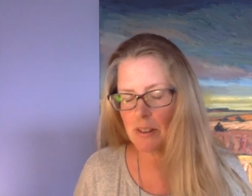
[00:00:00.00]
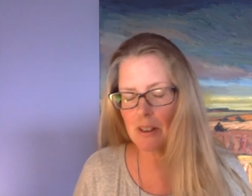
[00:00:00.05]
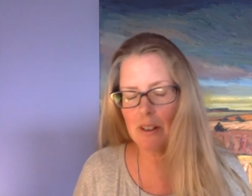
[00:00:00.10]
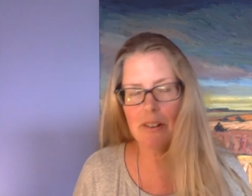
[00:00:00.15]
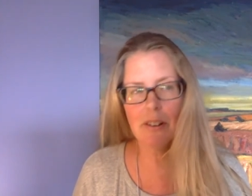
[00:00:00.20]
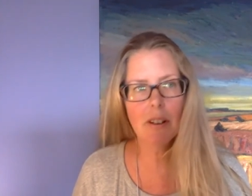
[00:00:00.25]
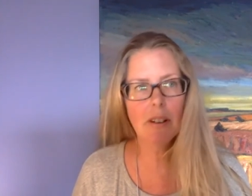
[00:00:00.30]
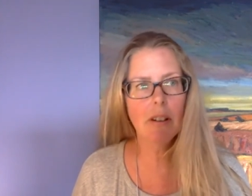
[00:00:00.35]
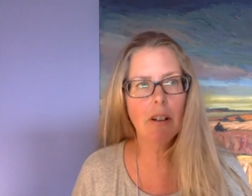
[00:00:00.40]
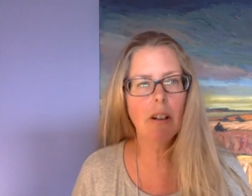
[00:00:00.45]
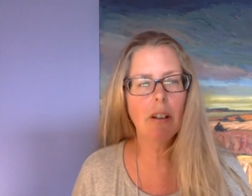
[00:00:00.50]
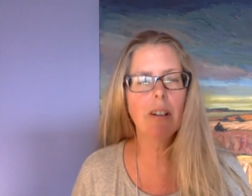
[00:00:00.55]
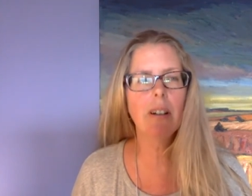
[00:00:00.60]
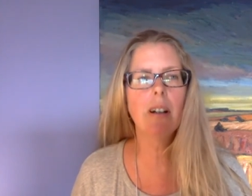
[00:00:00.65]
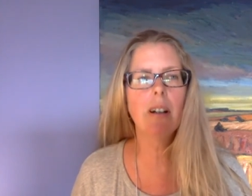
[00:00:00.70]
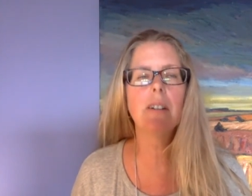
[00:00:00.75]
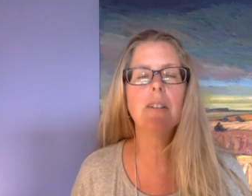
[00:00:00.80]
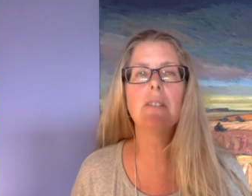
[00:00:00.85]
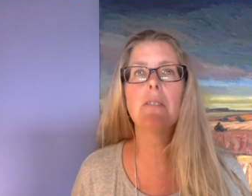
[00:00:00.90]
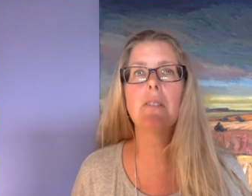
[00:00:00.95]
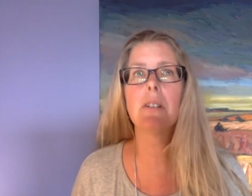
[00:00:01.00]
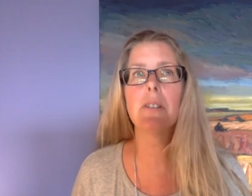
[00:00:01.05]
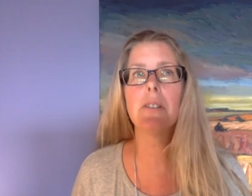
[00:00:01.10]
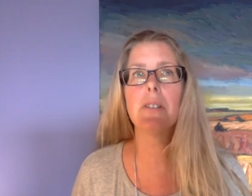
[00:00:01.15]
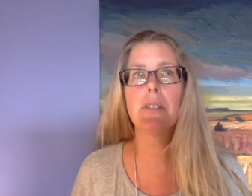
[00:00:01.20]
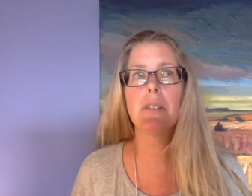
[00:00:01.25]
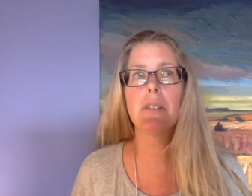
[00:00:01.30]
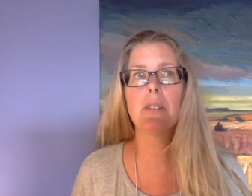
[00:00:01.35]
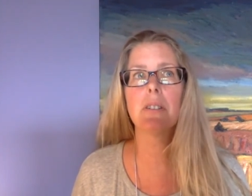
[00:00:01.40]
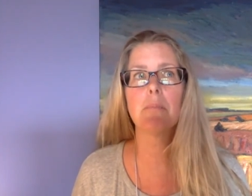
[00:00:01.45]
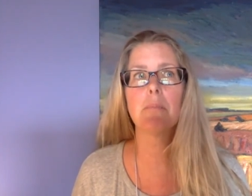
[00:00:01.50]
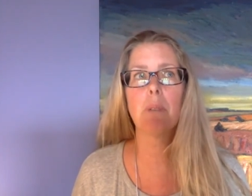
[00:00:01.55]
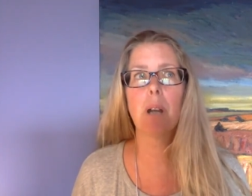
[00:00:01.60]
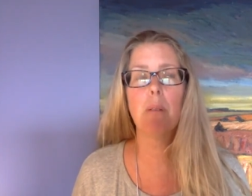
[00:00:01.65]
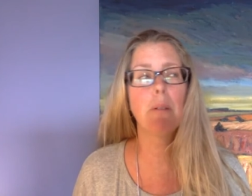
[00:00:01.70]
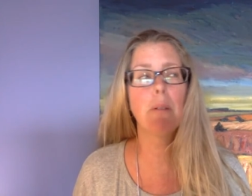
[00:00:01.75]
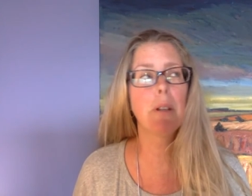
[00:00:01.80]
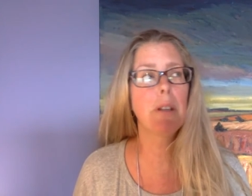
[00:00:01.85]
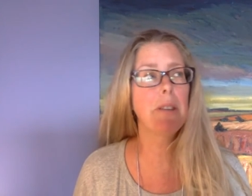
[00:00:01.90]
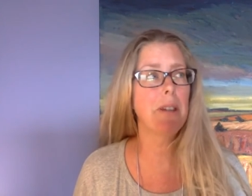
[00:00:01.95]
And there are hundreds,
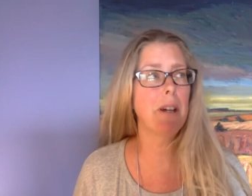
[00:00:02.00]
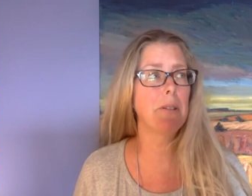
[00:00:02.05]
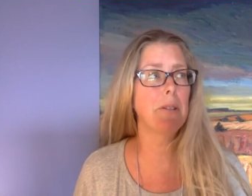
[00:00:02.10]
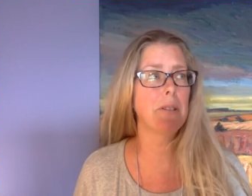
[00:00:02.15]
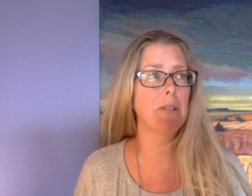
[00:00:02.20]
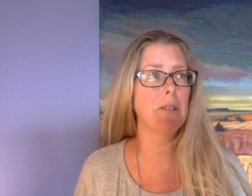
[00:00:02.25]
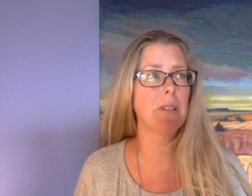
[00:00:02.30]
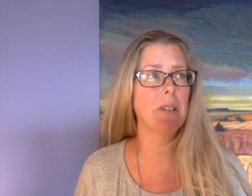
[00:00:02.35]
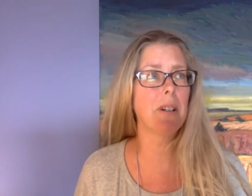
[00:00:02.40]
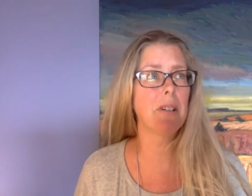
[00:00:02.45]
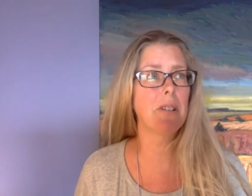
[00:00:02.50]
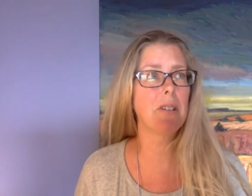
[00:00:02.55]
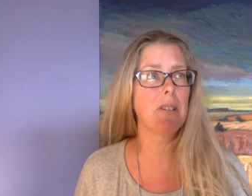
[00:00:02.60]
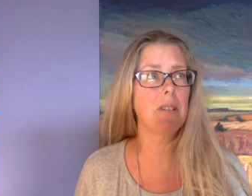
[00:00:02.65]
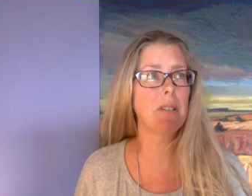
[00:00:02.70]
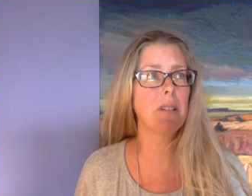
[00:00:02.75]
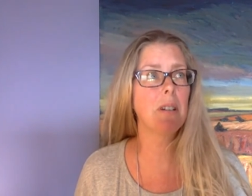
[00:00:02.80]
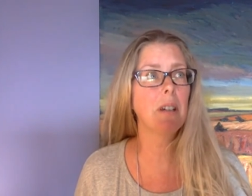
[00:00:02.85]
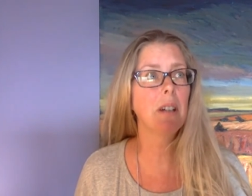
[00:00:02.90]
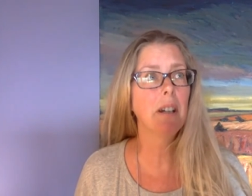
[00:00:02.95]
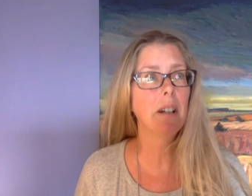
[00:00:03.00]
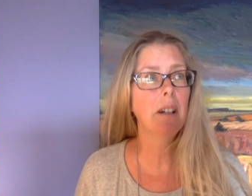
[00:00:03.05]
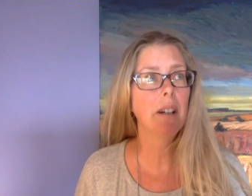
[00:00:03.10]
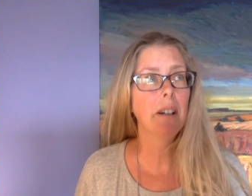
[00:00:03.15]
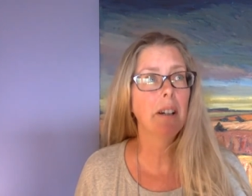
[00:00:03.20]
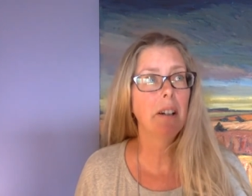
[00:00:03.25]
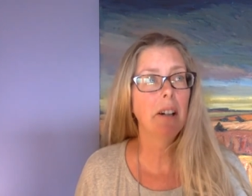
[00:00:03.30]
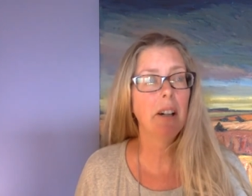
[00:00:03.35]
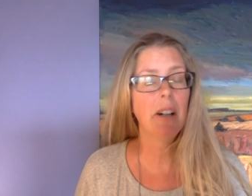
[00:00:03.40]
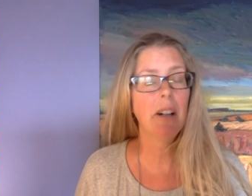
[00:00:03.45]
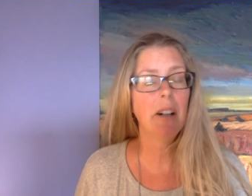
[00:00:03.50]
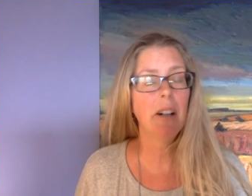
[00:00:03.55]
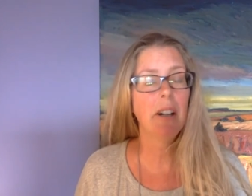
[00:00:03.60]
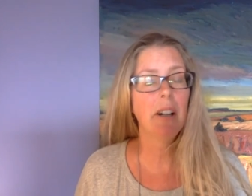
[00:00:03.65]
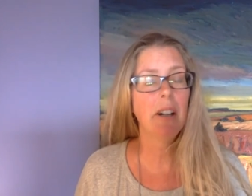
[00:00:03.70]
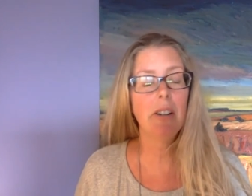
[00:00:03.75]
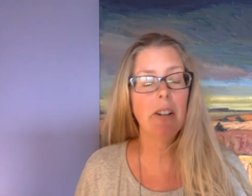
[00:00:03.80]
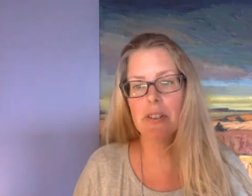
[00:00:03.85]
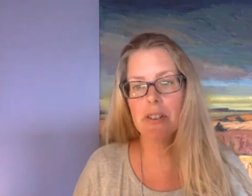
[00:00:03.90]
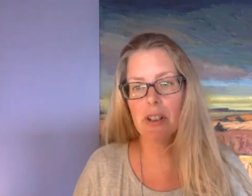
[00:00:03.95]
probably thousands actually, of
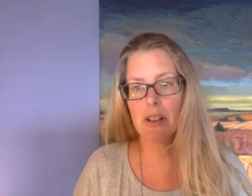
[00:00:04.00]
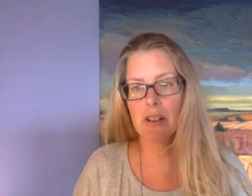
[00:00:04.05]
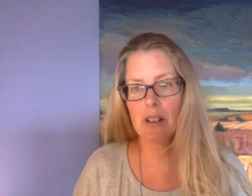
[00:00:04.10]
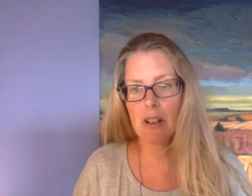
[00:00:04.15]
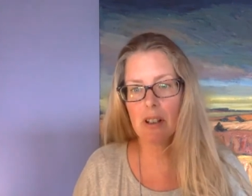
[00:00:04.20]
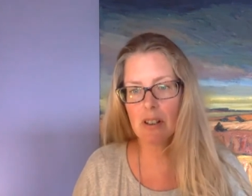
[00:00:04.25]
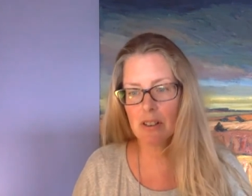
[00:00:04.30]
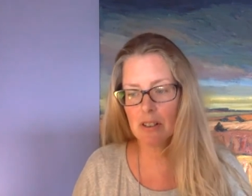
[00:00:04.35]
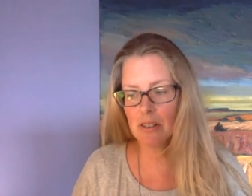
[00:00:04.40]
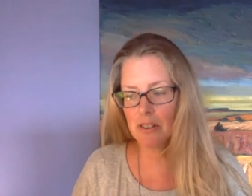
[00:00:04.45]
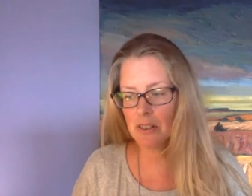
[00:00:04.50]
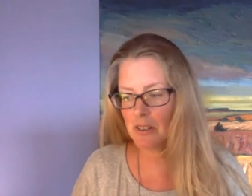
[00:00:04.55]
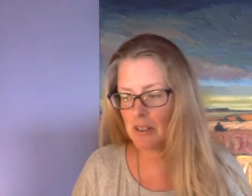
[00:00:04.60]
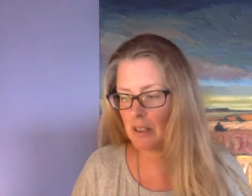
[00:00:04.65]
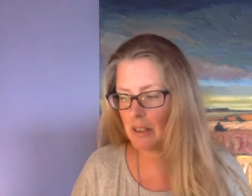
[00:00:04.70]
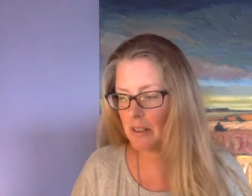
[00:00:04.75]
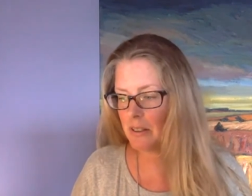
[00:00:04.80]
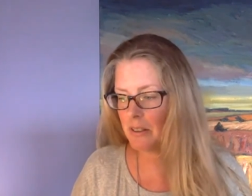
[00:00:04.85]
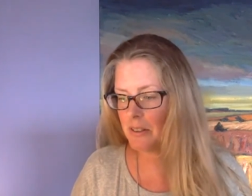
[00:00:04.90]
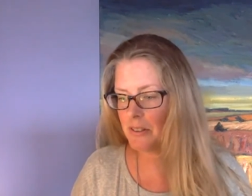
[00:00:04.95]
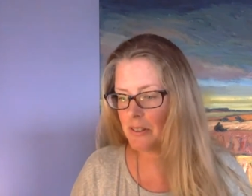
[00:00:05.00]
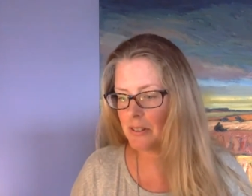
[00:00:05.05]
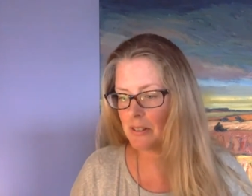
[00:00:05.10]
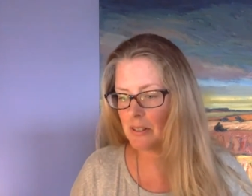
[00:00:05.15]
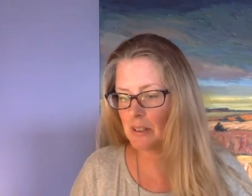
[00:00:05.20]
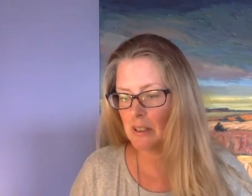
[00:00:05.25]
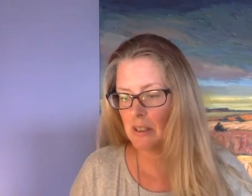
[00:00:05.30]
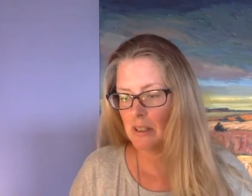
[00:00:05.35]
different citation styles,